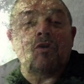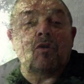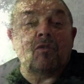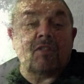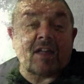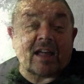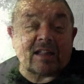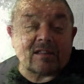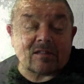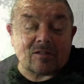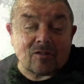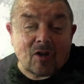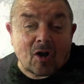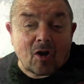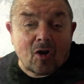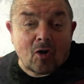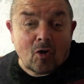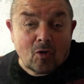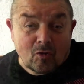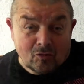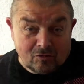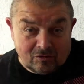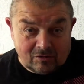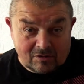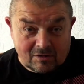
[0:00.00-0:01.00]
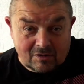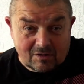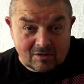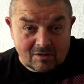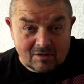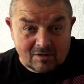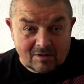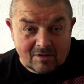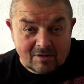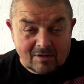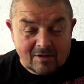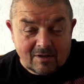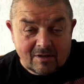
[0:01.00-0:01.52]
that's not us.
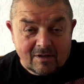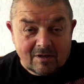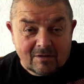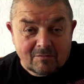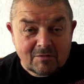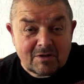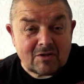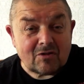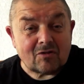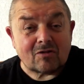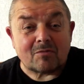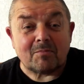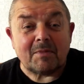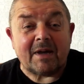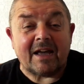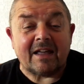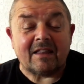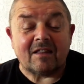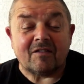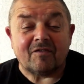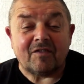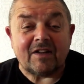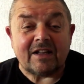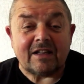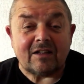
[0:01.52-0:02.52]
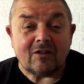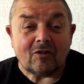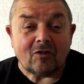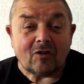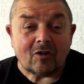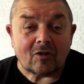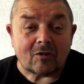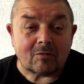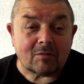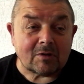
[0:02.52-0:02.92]
We just make the videos.